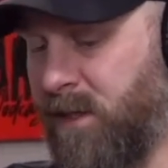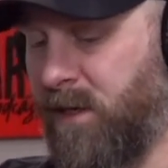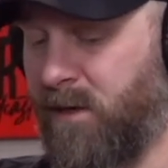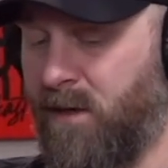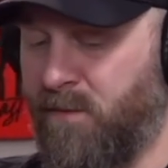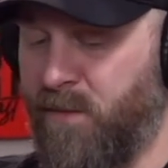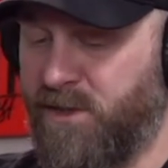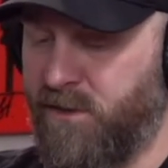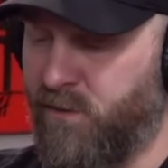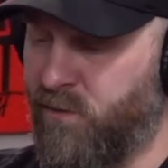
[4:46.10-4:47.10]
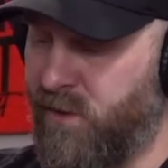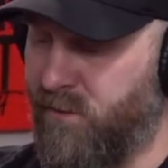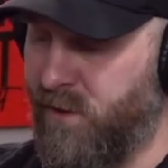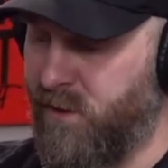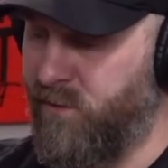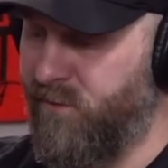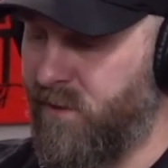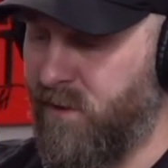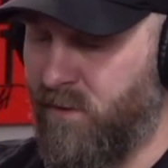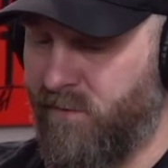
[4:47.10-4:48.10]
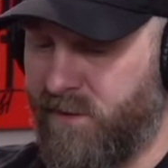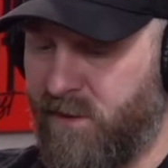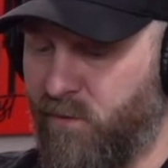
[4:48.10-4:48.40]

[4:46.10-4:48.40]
like mission creep. Like you fuck all of a sudden